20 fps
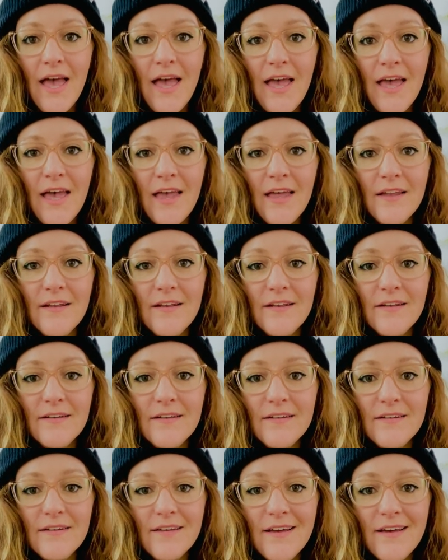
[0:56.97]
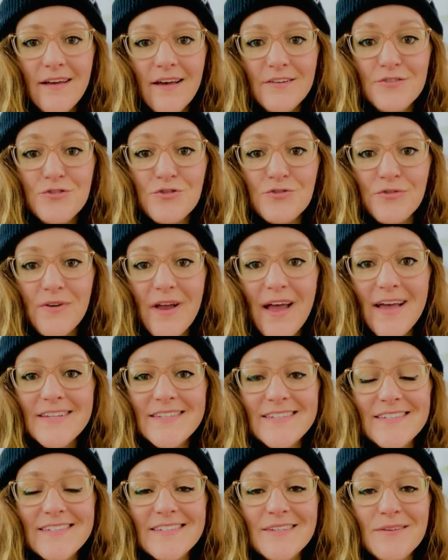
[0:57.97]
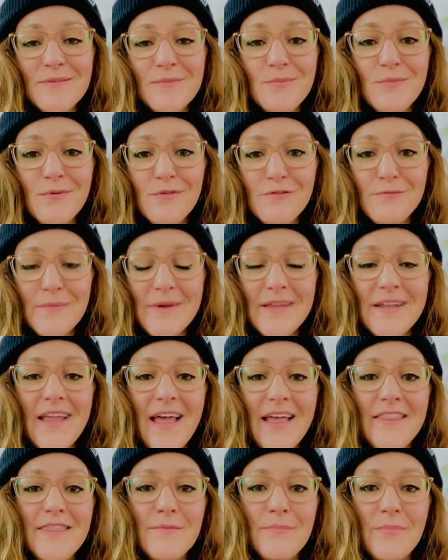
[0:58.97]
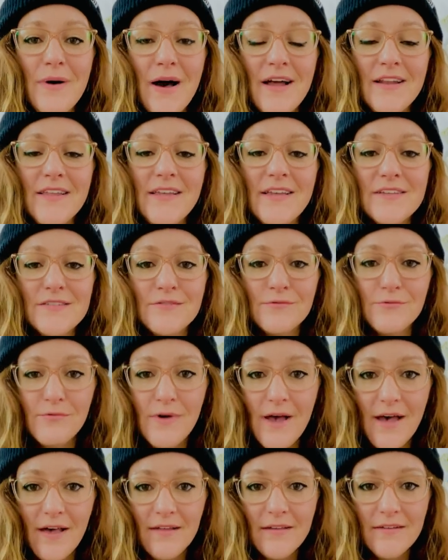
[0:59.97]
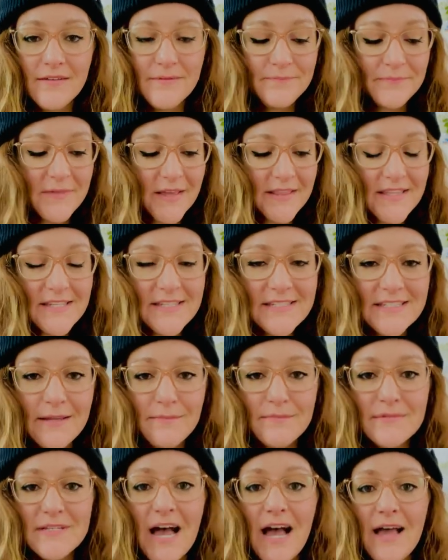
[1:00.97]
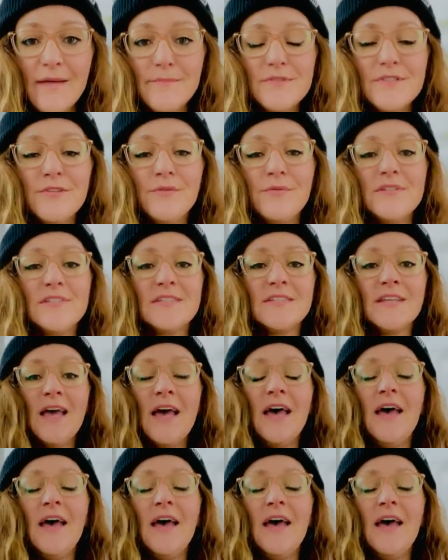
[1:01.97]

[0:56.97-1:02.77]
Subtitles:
and address movement and the body as well at the same time. So it's